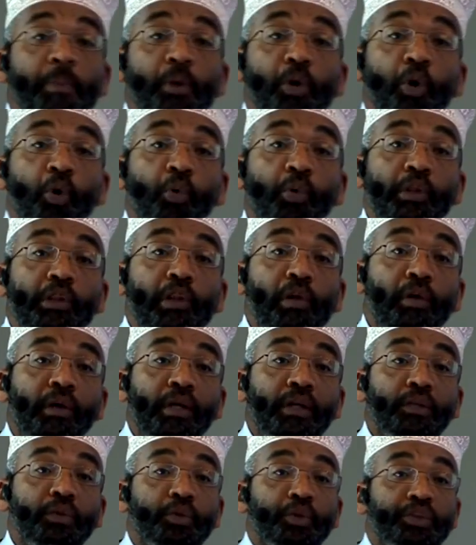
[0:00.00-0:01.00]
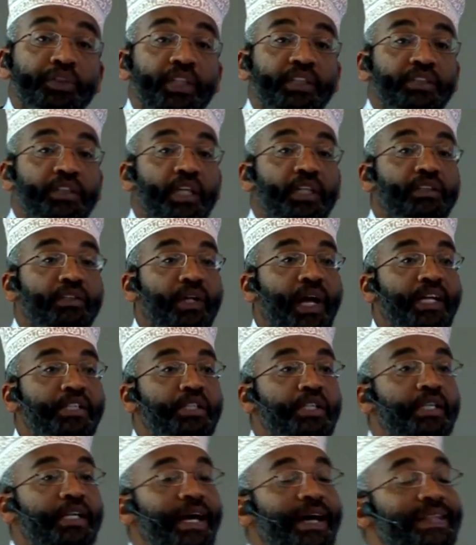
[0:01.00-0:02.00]
people who would look into such a
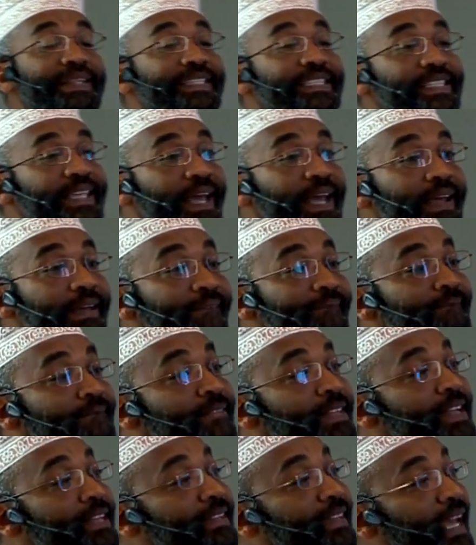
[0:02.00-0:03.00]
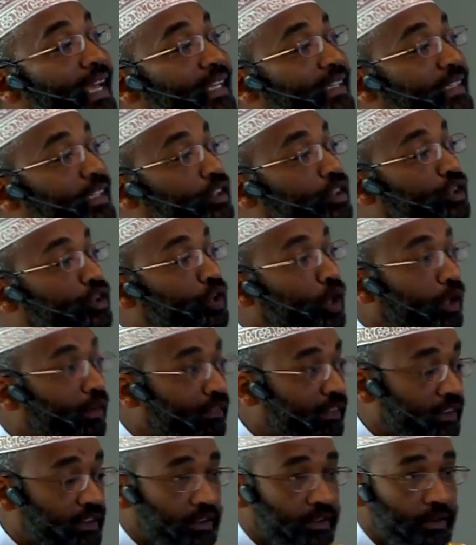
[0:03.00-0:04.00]
tragedy and say, they
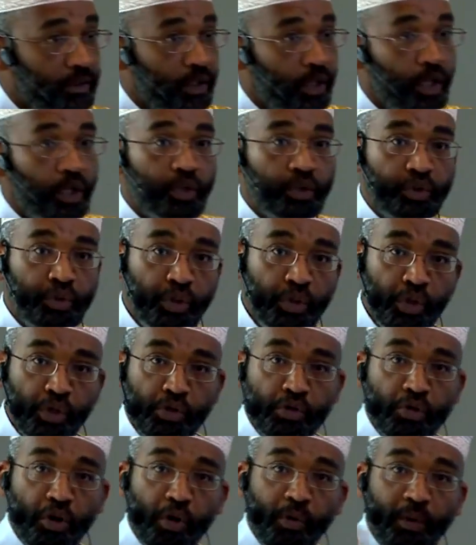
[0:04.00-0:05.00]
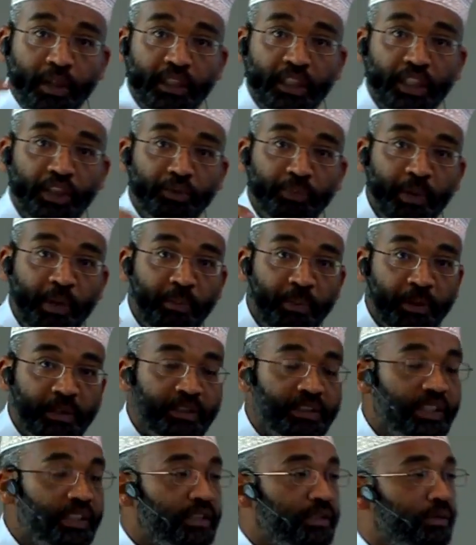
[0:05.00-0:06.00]
deserve it. Do you know what these people
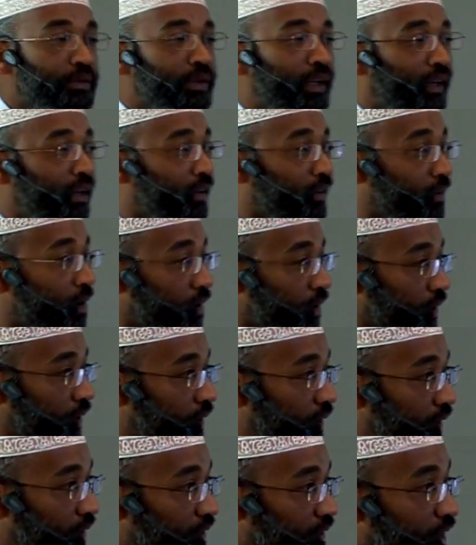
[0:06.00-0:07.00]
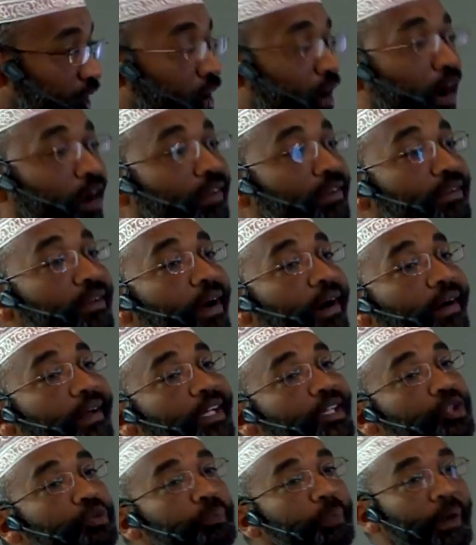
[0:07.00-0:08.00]
did to the Iraqi kids? Allah
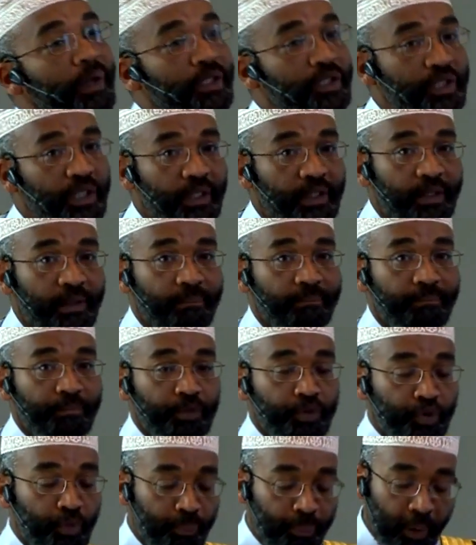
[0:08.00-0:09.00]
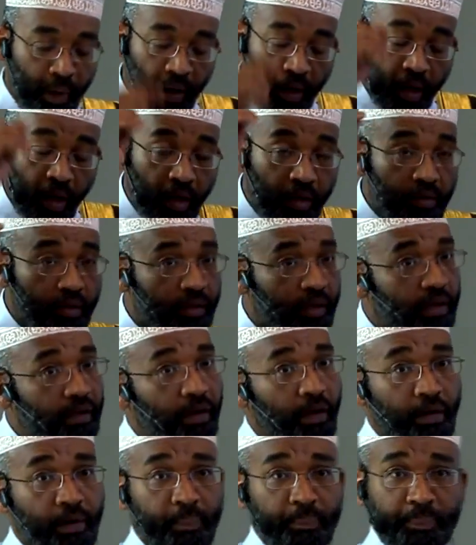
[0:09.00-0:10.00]
is punishing them. Subhanaka
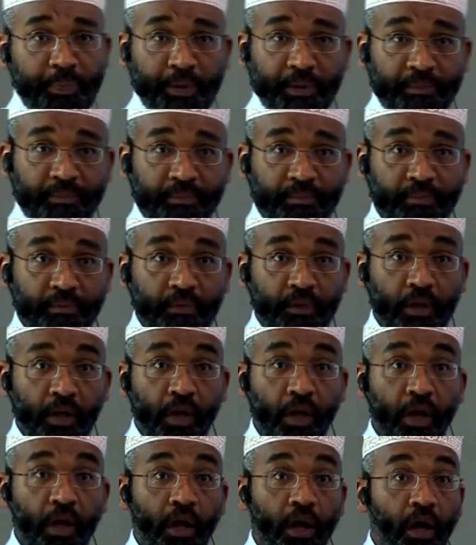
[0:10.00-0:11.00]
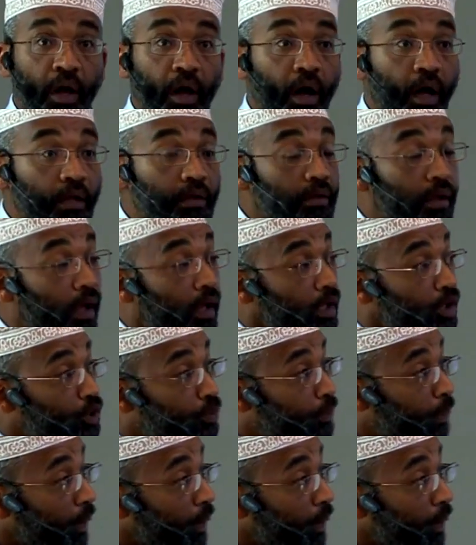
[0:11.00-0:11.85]
ya Rabb. Allah is